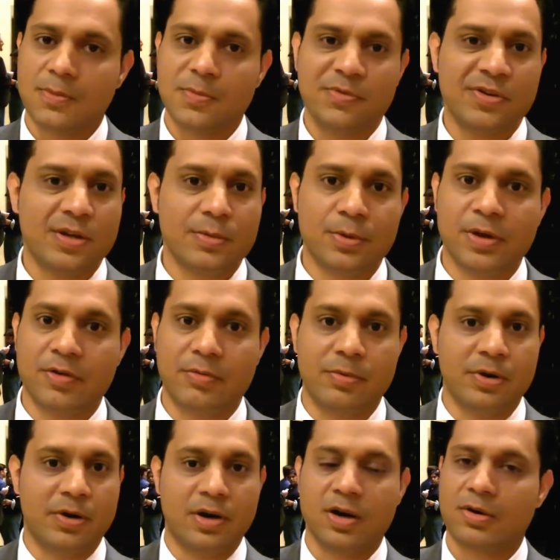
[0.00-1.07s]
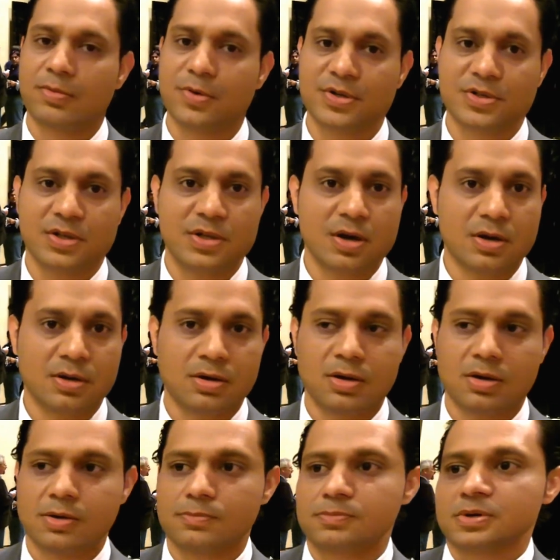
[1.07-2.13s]
I'm available everywhere.
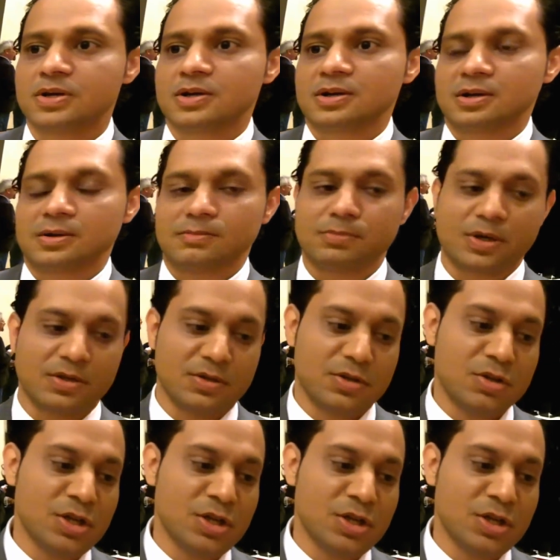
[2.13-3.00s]
arifmirza.com, but